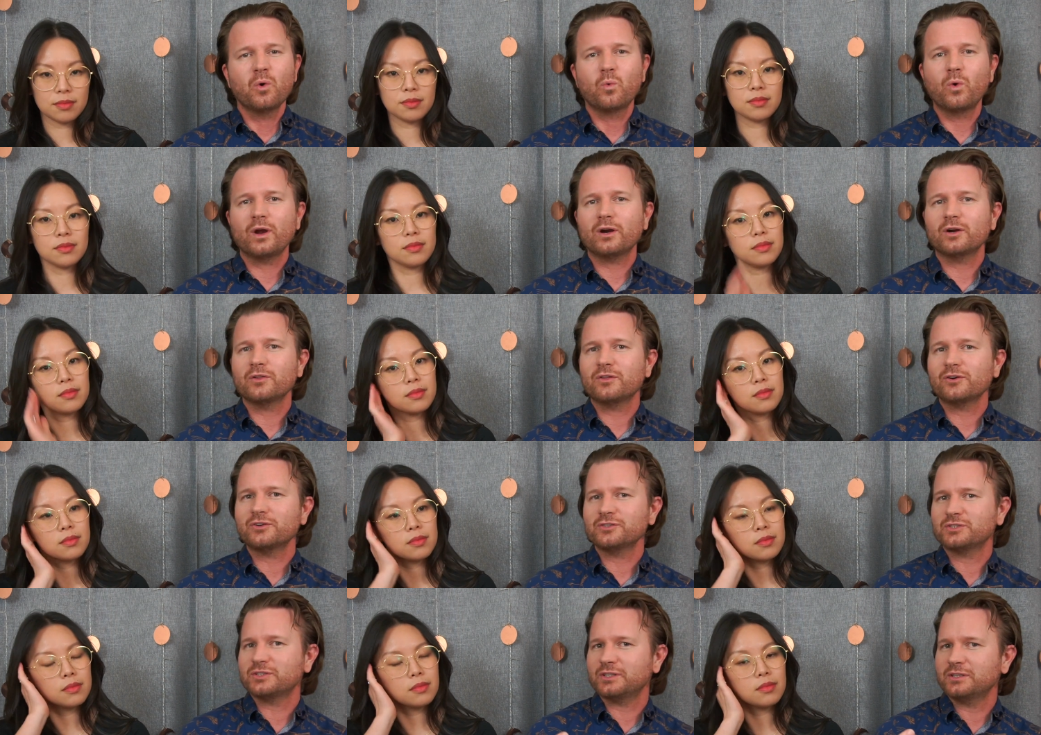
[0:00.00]
Speaker 1: where
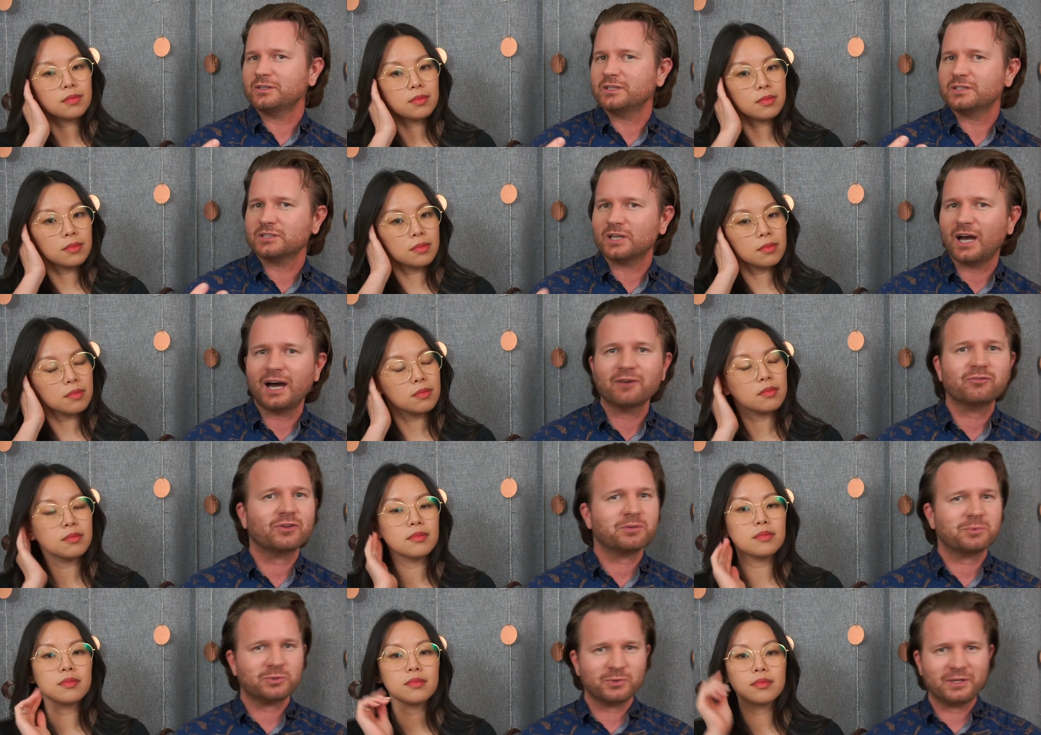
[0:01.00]
there's this
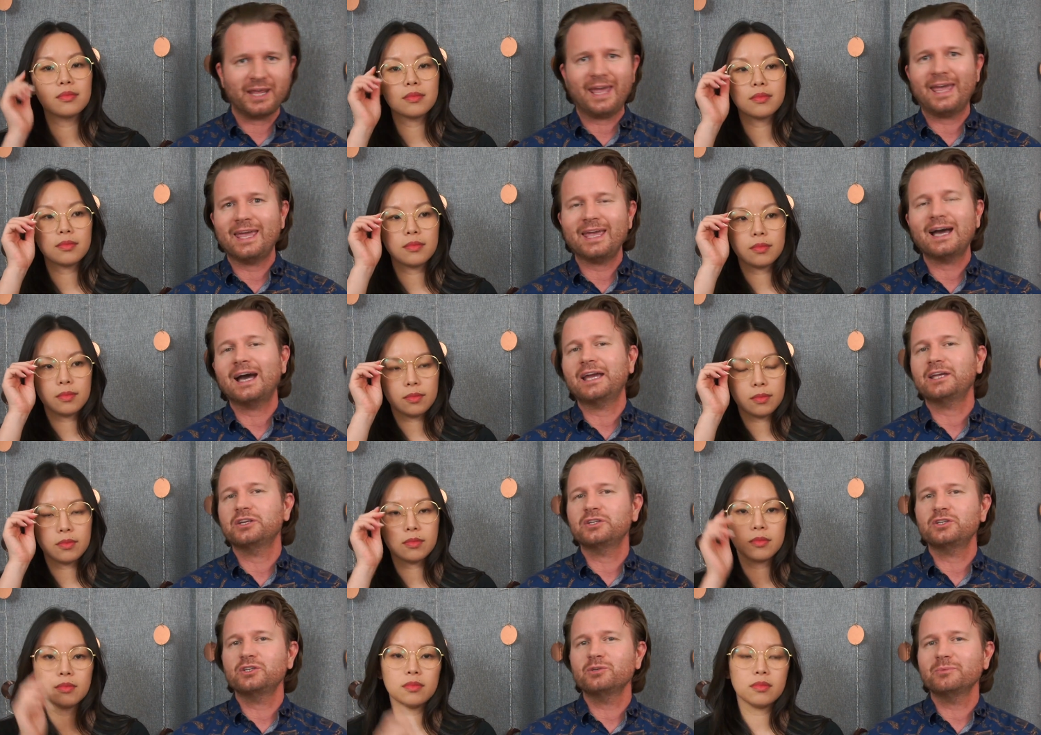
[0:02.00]
conflict between AI and
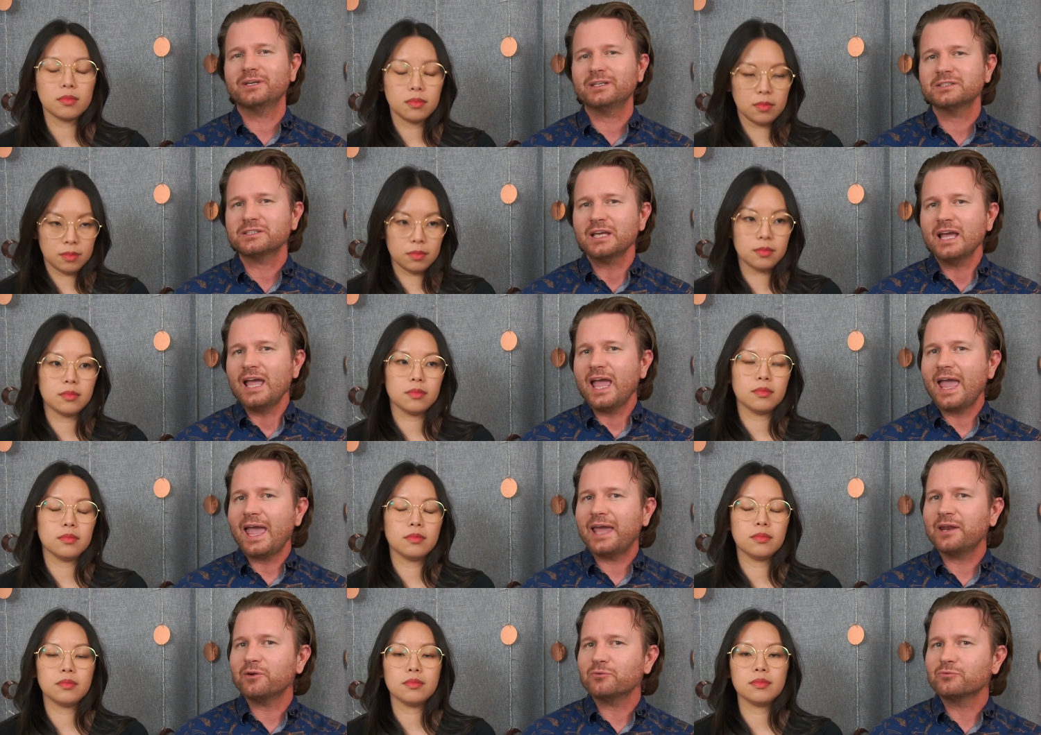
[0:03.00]
humans, mm.
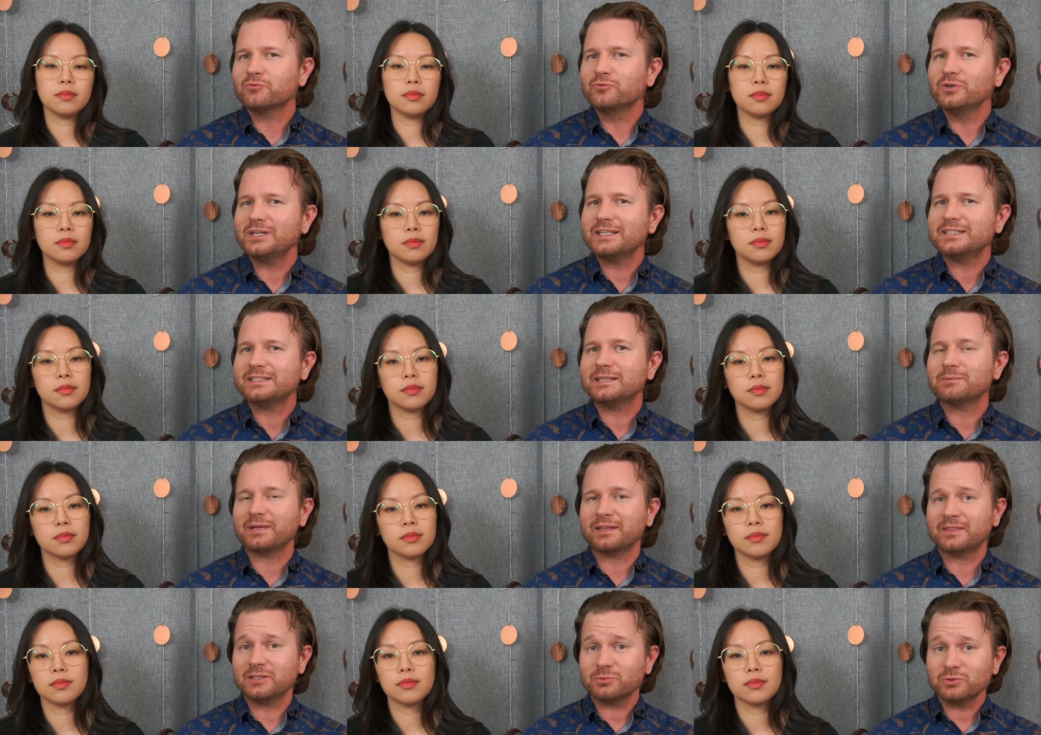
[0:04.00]
and it really seemed
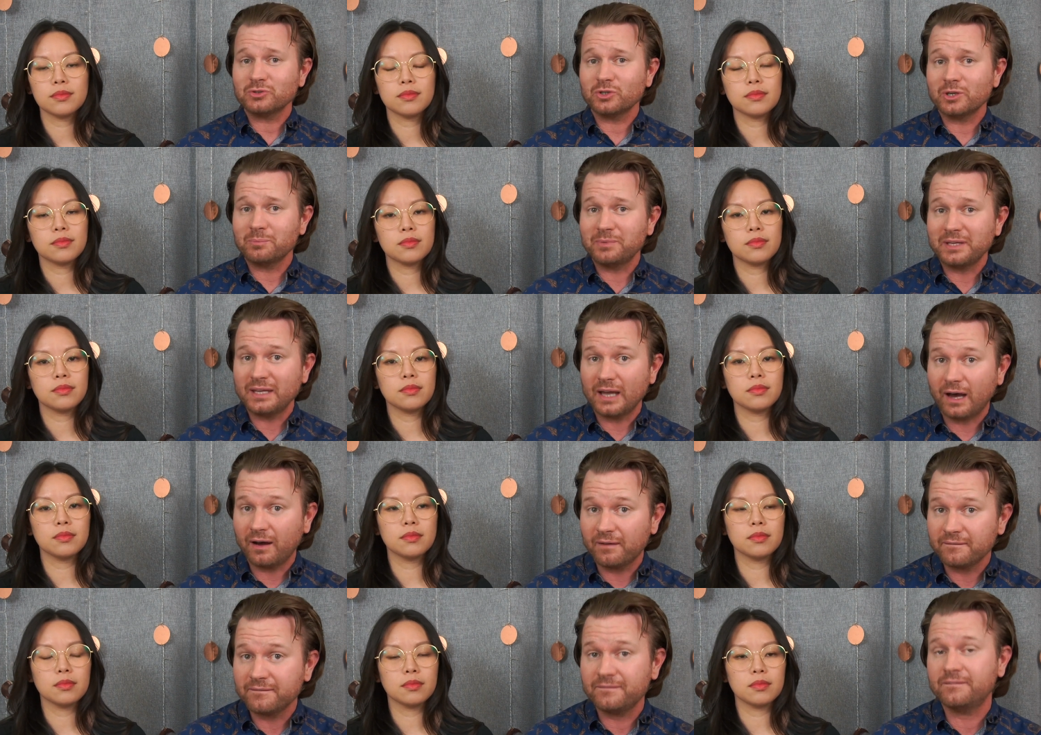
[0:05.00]
like this was going to be
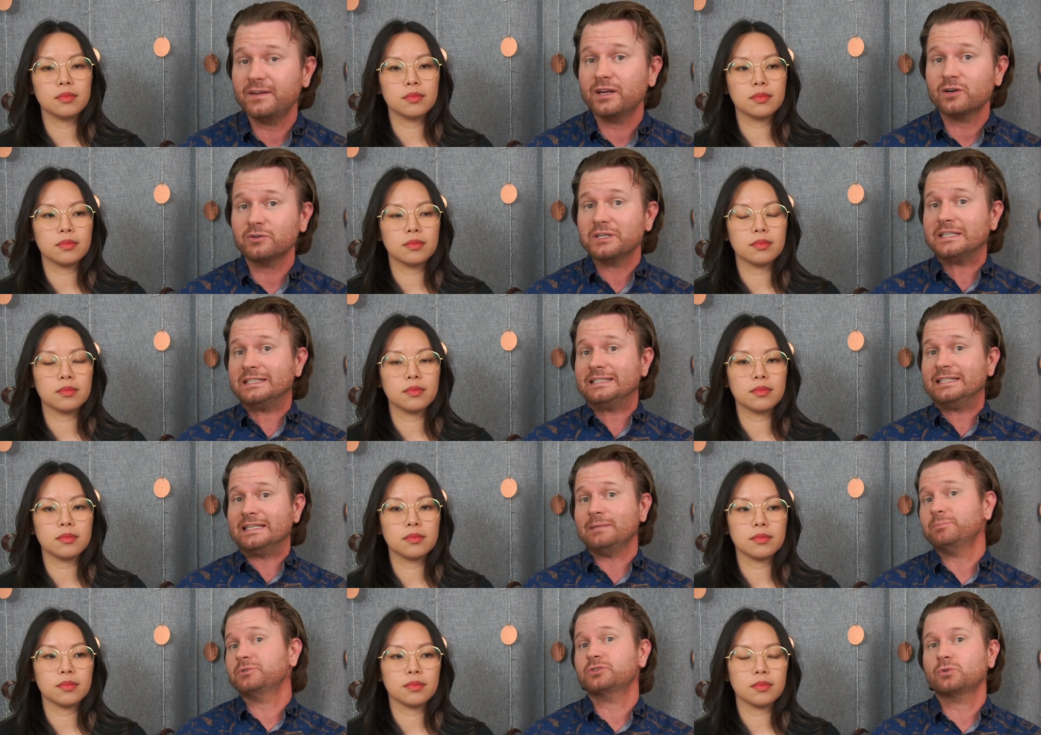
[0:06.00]
a very
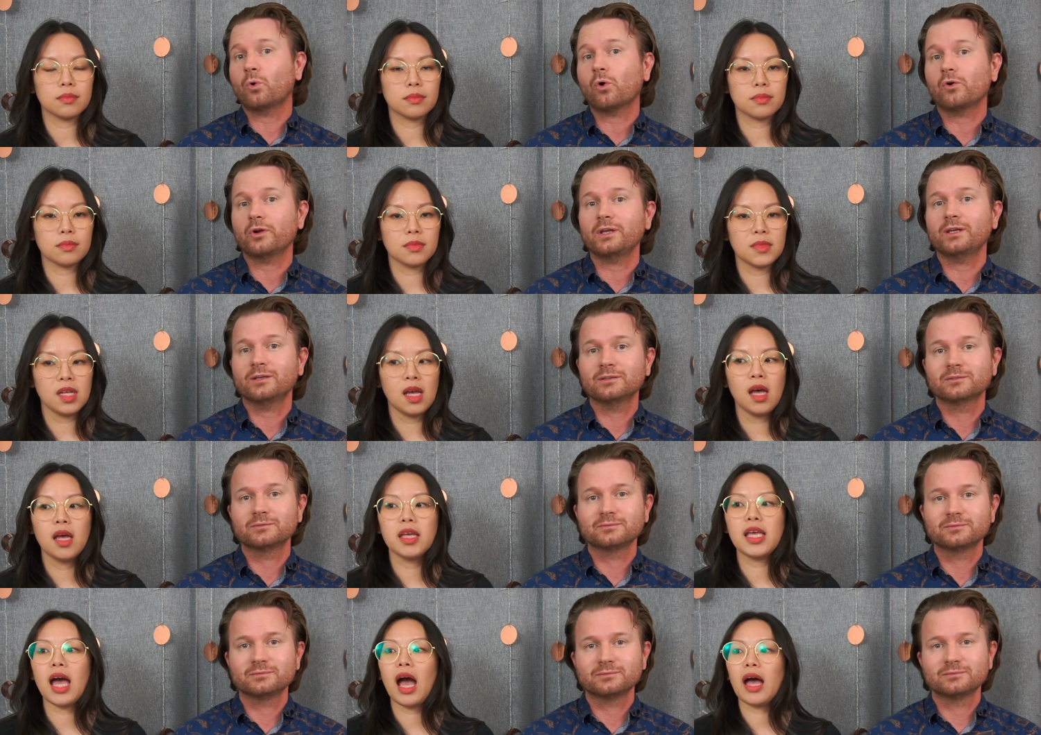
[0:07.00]
deep story.
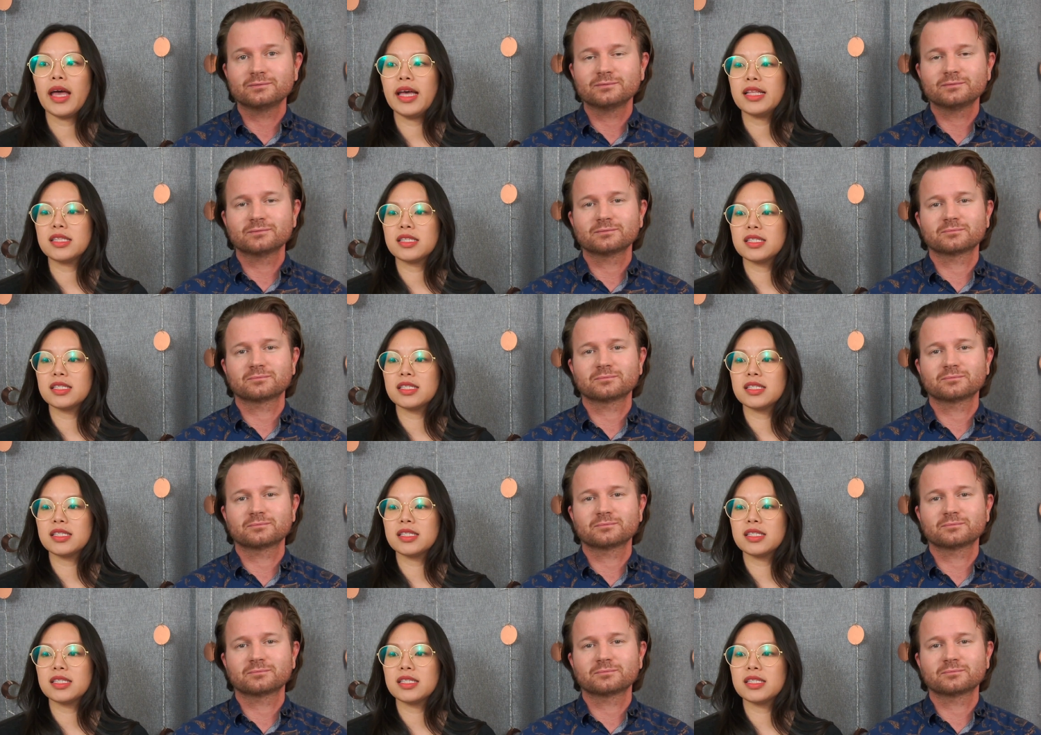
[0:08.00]
Speaker 2: Yeah, it's